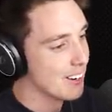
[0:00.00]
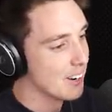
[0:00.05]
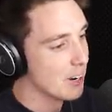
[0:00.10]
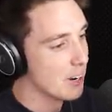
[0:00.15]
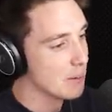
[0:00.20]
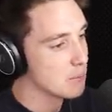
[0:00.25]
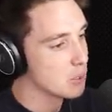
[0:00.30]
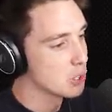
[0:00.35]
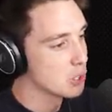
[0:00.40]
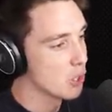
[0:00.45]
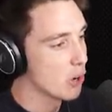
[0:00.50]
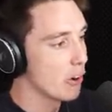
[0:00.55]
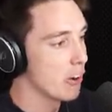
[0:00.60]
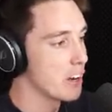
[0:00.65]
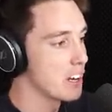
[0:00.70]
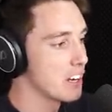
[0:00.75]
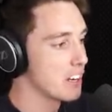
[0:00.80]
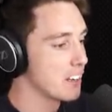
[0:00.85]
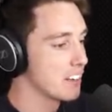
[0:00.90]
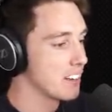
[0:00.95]
I'm
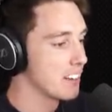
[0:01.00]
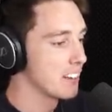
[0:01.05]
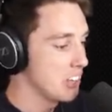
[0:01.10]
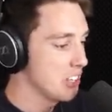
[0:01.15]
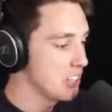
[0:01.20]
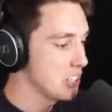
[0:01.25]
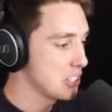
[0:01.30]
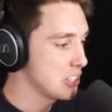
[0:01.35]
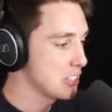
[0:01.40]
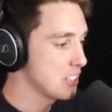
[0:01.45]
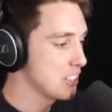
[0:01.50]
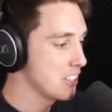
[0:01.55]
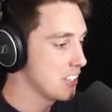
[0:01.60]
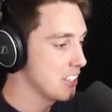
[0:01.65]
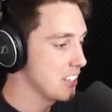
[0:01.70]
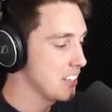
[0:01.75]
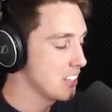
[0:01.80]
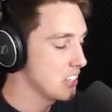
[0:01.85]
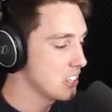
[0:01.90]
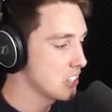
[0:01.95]
sorry. You're just
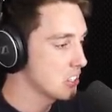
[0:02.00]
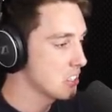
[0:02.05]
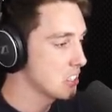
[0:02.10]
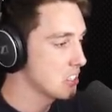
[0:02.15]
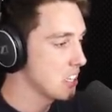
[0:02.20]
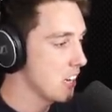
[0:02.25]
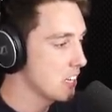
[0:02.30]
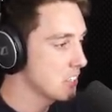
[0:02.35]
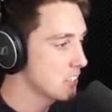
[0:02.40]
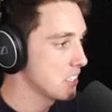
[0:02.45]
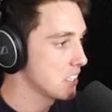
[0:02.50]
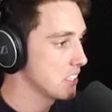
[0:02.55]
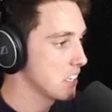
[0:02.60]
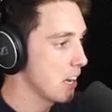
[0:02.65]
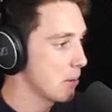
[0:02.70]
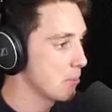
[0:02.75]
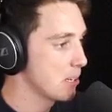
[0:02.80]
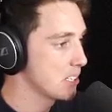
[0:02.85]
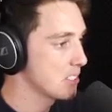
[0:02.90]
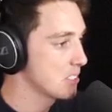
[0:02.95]
a testing
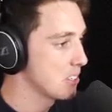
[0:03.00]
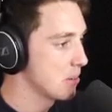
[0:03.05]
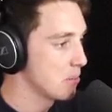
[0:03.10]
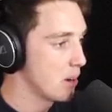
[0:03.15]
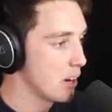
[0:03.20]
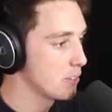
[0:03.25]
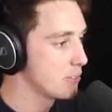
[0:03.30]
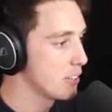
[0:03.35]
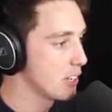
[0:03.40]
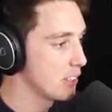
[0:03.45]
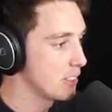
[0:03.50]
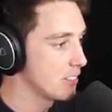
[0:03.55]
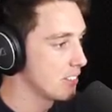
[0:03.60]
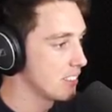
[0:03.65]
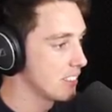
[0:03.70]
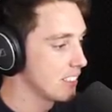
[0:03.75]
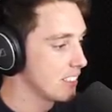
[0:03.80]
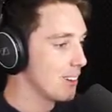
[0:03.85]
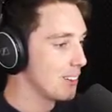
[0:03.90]
dummy. It's not my fault.